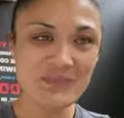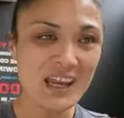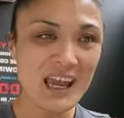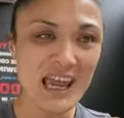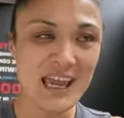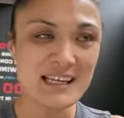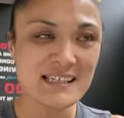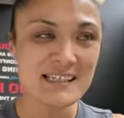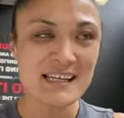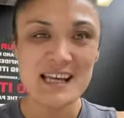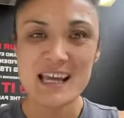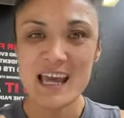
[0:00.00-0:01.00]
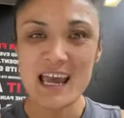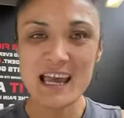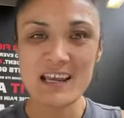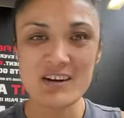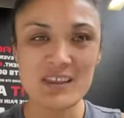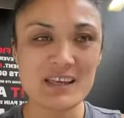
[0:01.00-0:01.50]
And
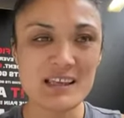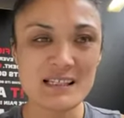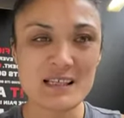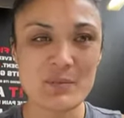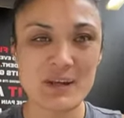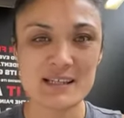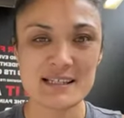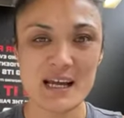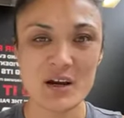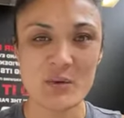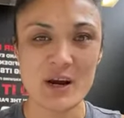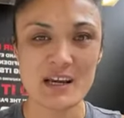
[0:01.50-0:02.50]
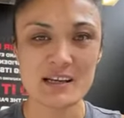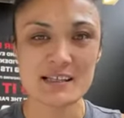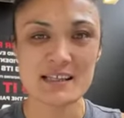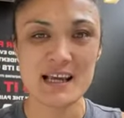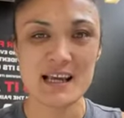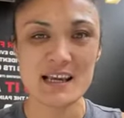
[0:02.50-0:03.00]
I think that's the biggest takeaway,
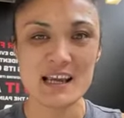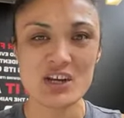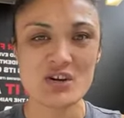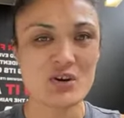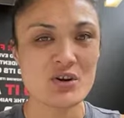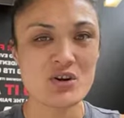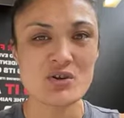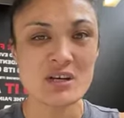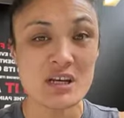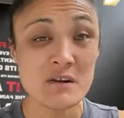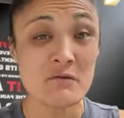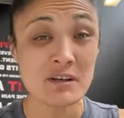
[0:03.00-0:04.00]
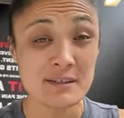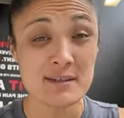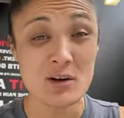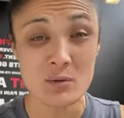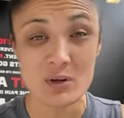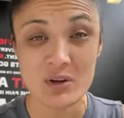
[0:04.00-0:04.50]
is that, you know, you never
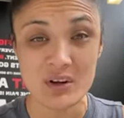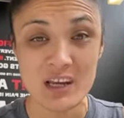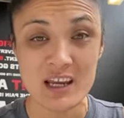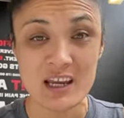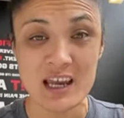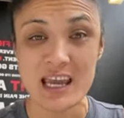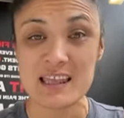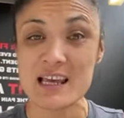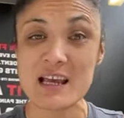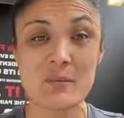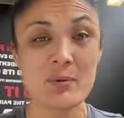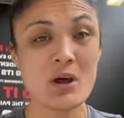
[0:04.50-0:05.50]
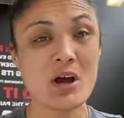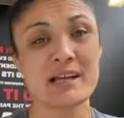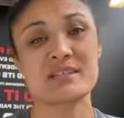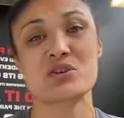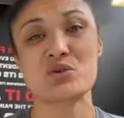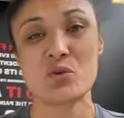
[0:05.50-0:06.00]
stop learning, and that
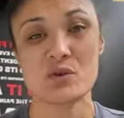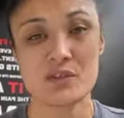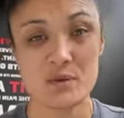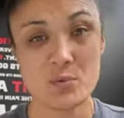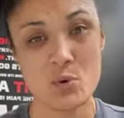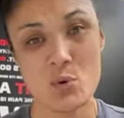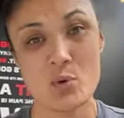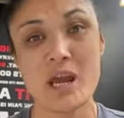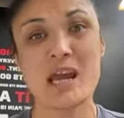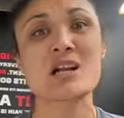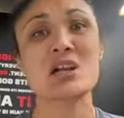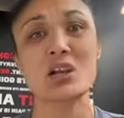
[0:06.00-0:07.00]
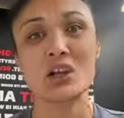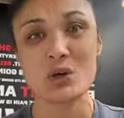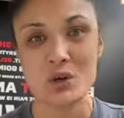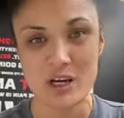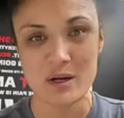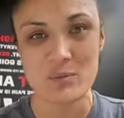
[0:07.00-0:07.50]
applies across the board,
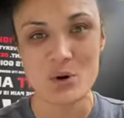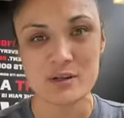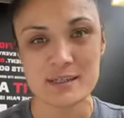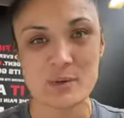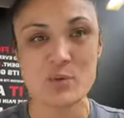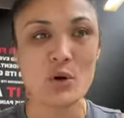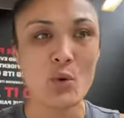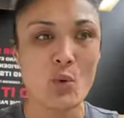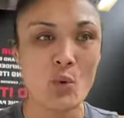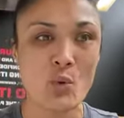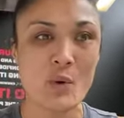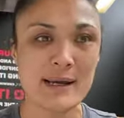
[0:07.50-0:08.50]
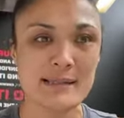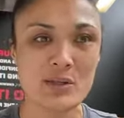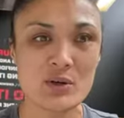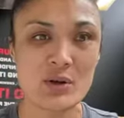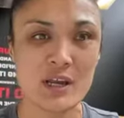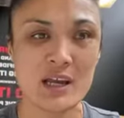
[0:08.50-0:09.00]
including boxing. We're always
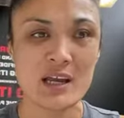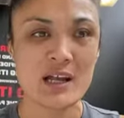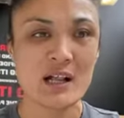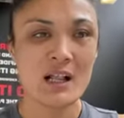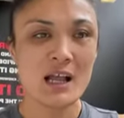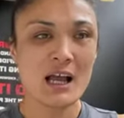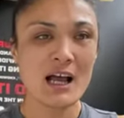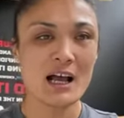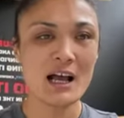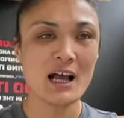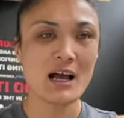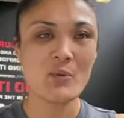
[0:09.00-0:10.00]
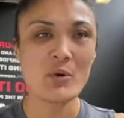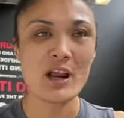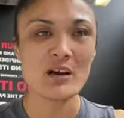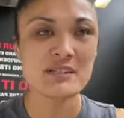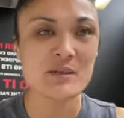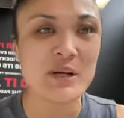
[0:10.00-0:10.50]
learning. What
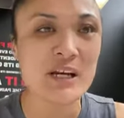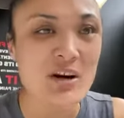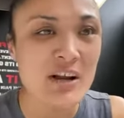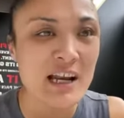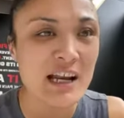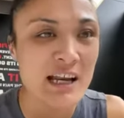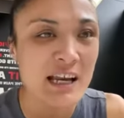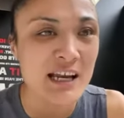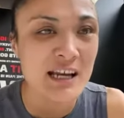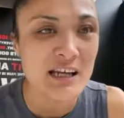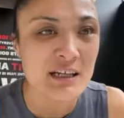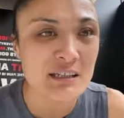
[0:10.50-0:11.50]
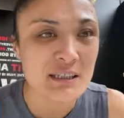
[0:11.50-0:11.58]
else have we got in here?